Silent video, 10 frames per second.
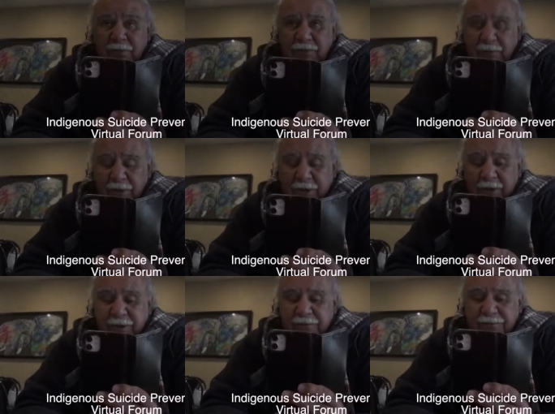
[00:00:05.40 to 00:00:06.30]
is Michael
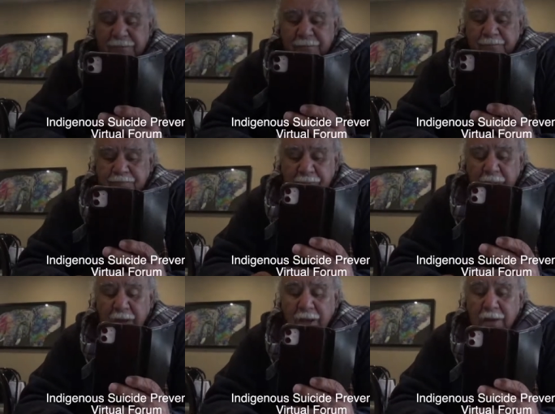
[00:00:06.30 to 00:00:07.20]
Anderson,
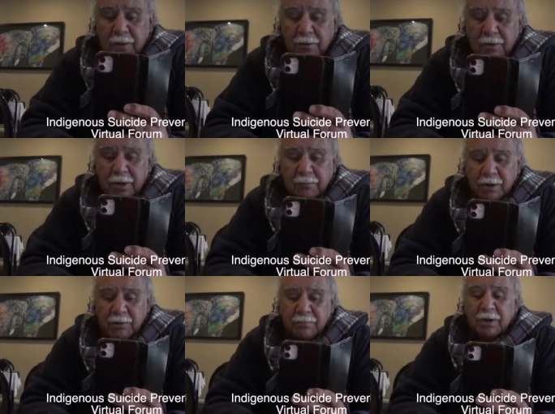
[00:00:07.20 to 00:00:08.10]
uh, and
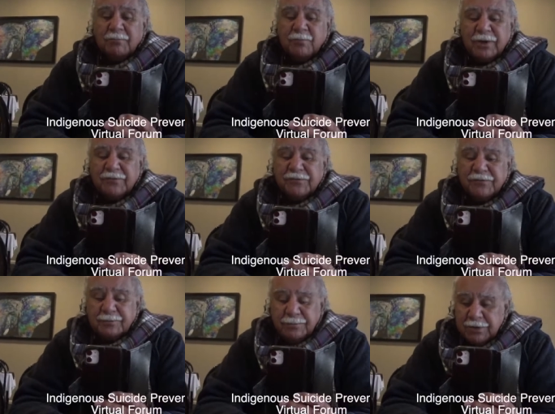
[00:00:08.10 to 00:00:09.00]
my mum
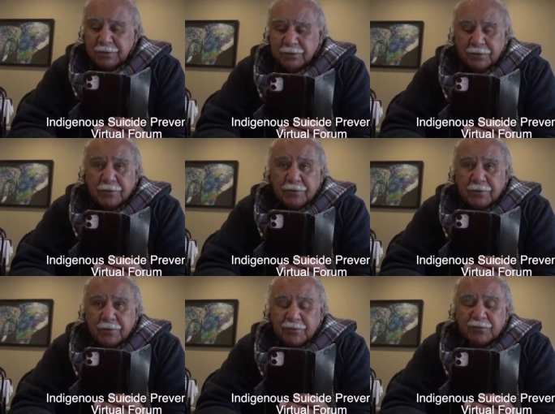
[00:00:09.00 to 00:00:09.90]
registered me on the
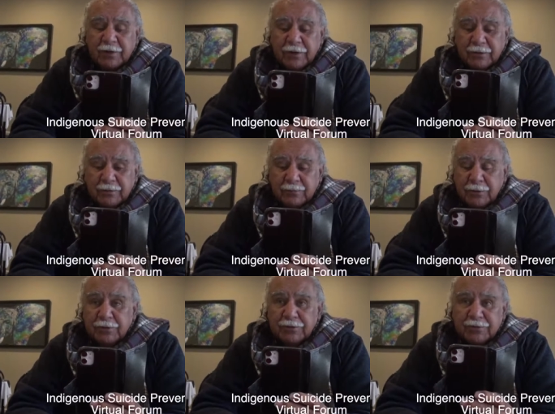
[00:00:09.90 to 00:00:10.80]
Australian
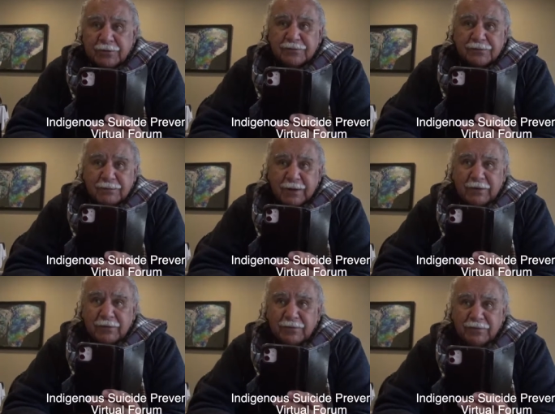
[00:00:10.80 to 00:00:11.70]
Births, Deaths and
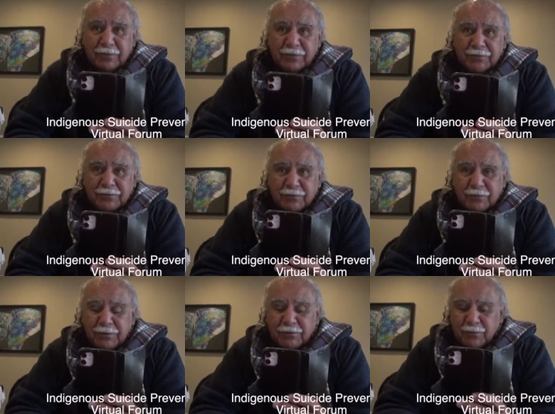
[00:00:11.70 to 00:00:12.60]
Marriages Registry
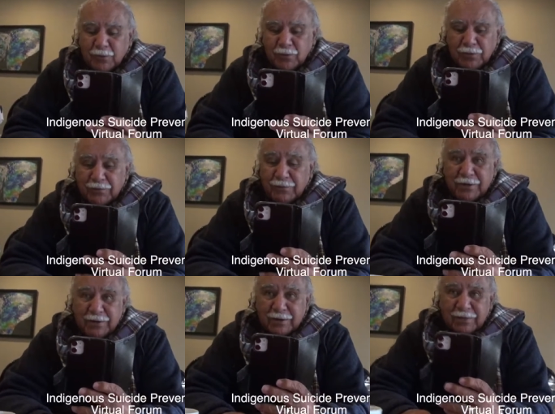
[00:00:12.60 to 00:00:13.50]
when I was born as
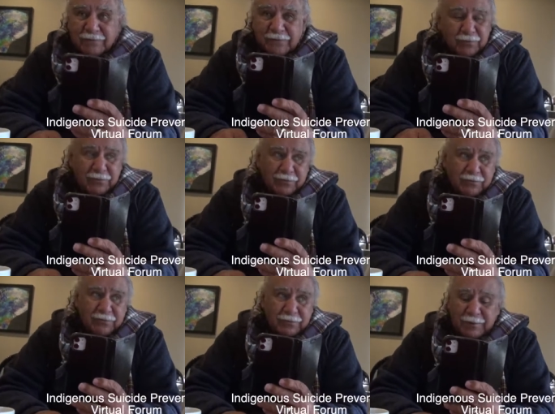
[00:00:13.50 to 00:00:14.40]
Michael Eckford, which
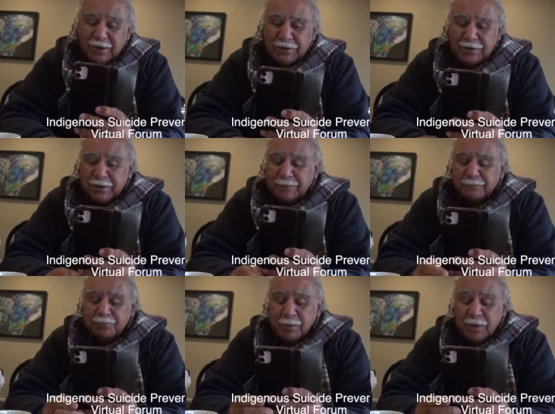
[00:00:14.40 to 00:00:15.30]
was her maiden name.
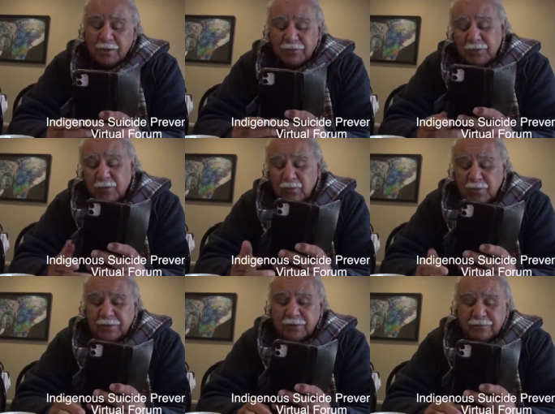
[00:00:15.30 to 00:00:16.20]
So
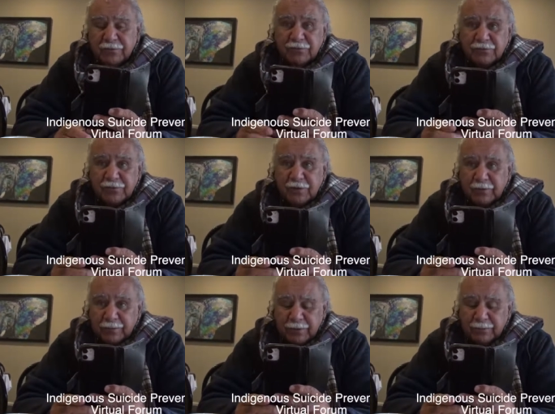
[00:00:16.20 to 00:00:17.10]
it confuses a lot
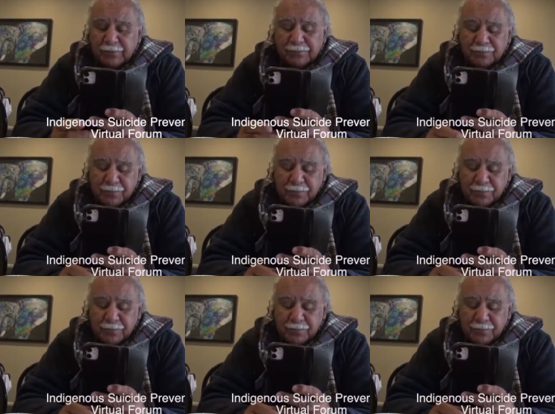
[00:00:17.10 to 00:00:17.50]
of people.